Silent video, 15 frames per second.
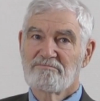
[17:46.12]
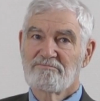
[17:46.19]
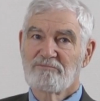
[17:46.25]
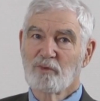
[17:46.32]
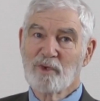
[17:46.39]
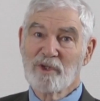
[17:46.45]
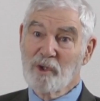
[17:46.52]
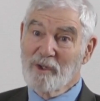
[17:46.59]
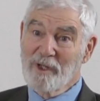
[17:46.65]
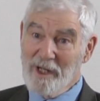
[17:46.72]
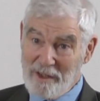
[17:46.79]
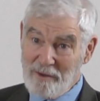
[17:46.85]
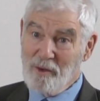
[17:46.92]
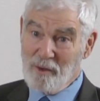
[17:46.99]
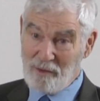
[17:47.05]
we do
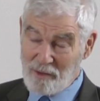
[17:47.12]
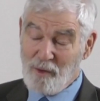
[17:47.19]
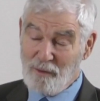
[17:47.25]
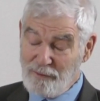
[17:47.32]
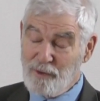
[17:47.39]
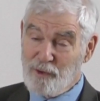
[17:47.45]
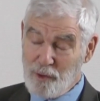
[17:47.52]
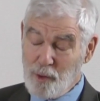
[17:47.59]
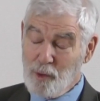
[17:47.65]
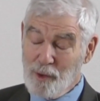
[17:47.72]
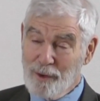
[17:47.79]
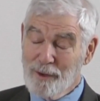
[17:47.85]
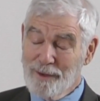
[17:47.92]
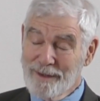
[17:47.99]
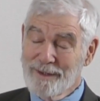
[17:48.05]
not know for
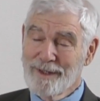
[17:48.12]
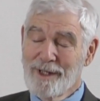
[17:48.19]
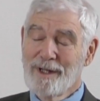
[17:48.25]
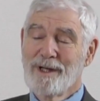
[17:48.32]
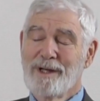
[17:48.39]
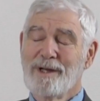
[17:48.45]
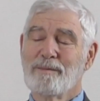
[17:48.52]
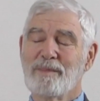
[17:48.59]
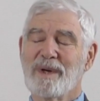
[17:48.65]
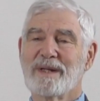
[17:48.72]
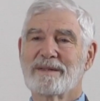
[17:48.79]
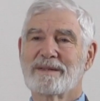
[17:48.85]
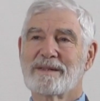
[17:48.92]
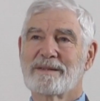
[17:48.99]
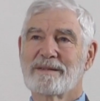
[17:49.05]
sure,
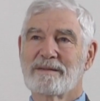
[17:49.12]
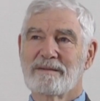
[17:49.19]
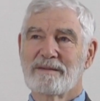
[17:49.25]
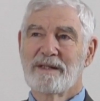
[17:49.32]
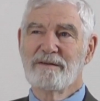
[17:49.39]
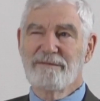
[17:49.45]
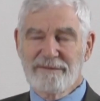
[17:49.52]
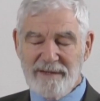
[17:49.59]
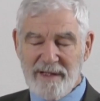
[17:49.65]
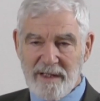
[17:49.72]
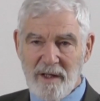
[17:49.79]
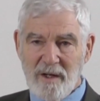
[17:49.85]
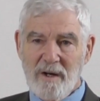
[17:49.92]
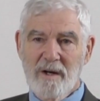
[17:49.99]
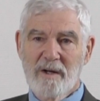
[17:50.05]
but if they
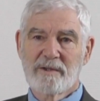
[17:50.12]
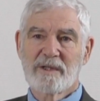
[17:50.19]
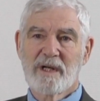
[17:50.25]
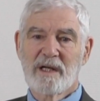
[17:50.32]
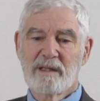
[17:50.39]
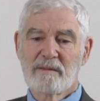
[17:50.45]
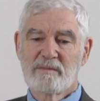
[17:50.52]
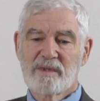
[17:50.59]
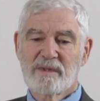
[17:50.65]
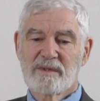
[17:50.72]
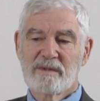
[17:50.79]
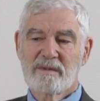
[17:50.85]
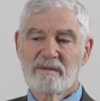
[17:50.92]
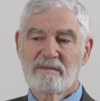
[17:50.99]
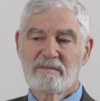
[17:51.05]
are our
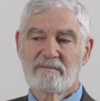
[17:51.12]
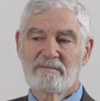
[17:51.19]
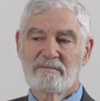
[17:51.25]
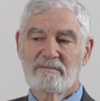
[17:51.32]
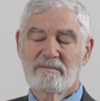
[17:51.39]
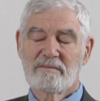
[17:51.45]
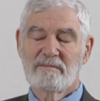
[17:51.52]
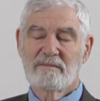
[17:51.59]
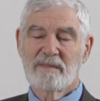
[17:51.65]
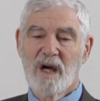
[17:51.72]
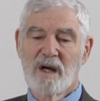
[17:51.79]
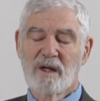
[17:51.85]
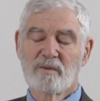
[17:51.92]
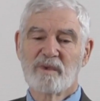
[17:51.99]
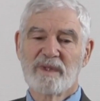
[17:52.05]
times,
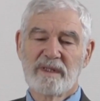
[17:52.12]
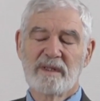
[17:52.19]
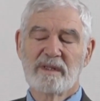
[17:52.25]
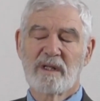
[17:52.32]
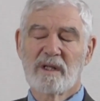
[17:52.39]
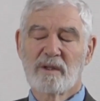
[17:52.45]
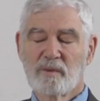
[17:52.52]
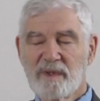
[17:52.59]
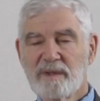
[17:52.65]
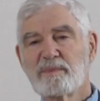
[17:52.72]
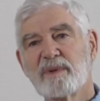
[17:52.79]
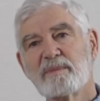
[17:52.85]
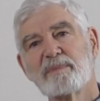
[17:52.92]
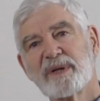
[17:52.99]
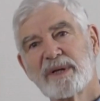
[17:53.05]
are we
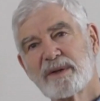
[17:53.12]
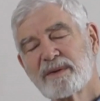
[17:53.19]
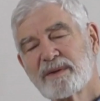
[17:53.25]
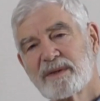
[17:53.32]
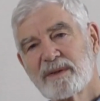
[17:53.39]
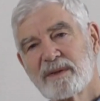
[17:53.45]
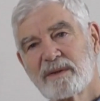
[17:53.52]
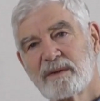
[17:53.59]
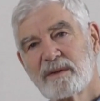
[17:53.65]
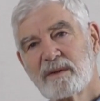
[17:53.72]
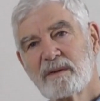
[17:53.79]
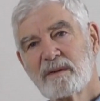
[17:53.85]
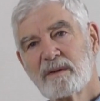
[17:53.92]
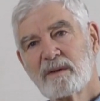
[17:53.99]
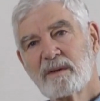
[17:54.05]
prepared?
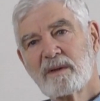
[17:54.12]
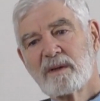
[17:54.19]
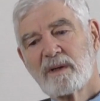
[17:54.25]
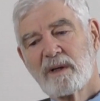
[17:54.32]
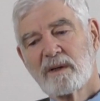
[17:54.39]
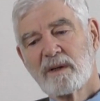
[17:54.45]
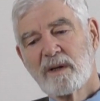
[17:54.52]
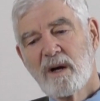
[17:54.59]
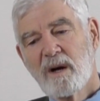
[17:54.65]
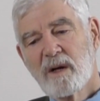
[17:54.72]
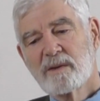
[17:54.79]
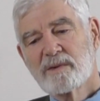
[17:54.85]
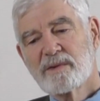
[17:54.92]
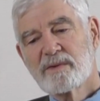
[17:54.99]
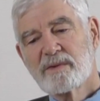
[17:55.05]
Are our
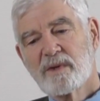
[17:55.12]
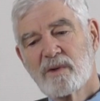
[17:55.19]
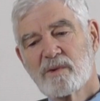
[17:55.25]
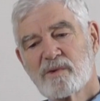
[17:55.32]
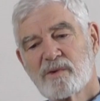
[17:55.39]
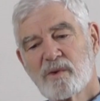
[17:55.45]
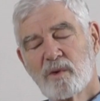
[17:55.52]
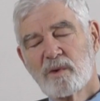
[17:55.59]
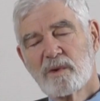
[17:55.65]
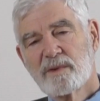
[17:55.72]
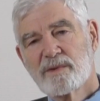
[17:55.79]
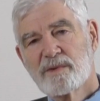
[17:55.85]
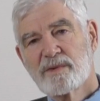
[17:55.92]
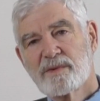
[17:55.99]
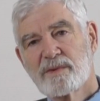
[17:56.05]
hearts, our
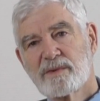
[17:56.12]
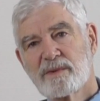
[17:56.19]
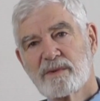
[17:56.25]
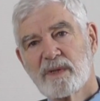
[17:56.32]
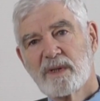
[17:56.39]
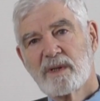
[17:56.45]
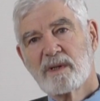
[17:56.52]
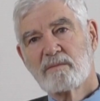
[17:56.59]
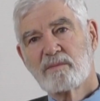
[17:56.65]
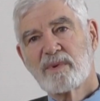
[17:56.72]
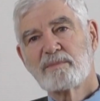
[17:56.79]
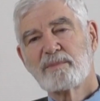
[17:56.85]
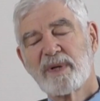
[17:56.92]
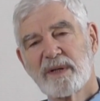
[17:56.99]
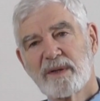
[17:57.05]
souls
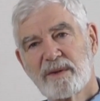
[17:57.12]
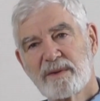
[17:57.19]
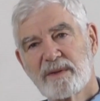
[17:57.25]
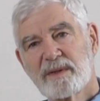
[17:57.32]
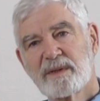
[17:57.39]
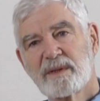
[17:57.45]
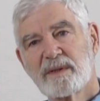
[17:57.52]
prepared?